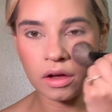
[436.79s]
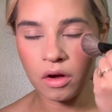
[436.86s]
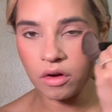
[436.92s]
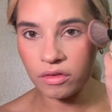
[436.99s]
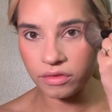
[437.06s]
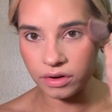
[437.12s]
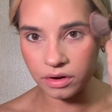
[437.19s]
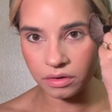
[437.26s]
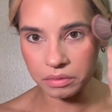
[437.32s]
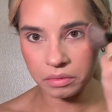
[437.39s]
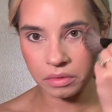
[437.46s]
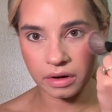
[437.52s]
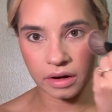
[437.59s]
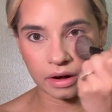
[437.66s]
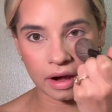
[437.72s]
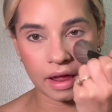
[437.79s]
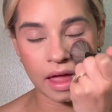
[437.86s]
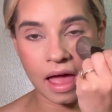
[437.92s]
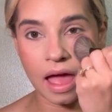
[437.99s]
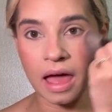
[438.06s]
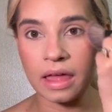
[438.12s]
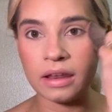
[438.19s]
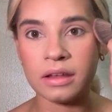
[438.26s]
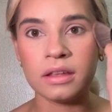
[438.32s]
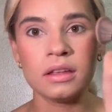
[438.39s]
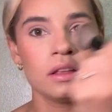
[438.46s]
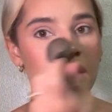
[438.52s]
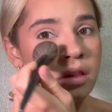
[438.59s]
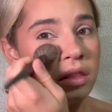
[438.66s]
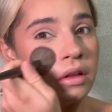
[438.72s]
over where I had
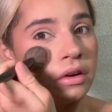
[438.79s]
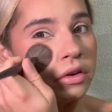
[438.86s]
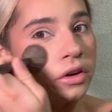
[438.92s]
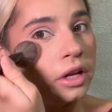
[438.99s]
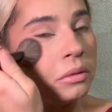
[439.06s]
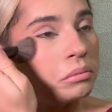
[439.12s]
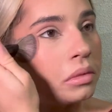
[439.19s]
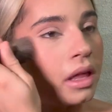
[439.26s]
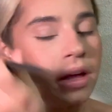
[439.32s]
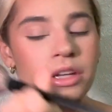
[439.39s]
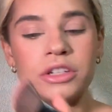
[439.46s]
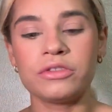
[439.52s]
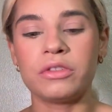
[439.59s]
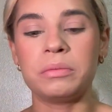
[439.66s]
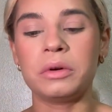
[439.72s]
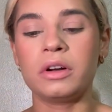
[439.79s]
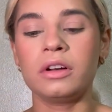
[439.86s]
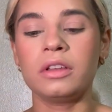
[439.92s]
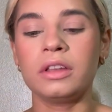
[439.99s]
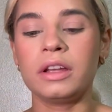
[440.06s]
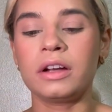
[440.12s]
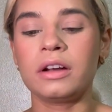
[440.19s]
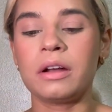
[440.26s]
the cream blush from earlier.